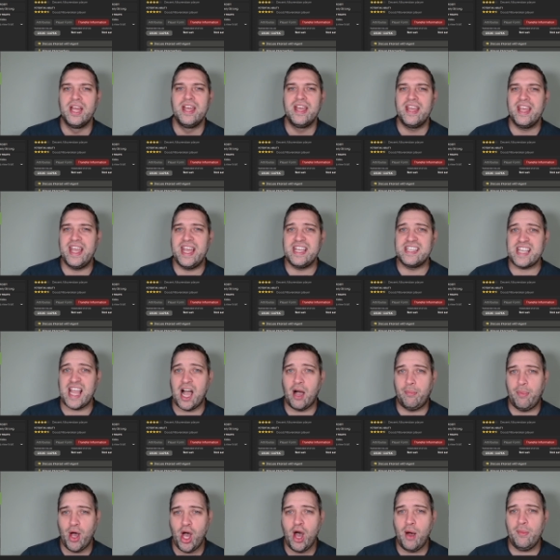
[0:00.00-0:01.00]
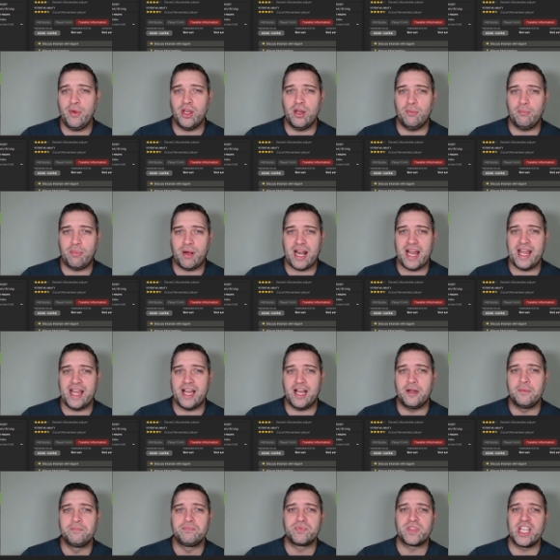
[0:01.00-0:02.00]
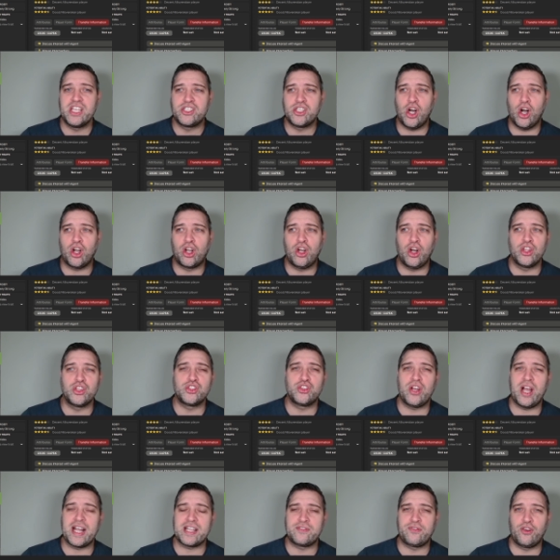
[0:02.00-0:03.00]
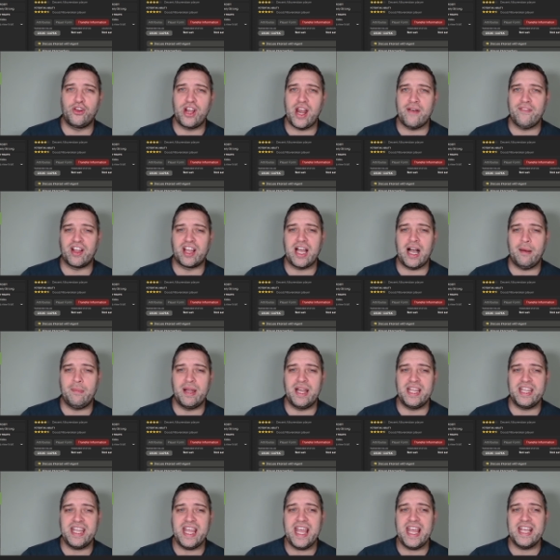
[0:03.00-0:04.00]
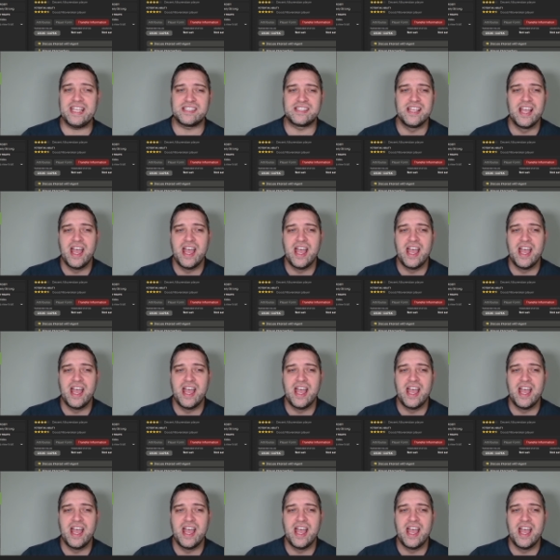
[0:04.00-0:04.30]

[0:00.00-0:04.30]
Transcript: He's our permanent player. He's got a contract for another couple of years,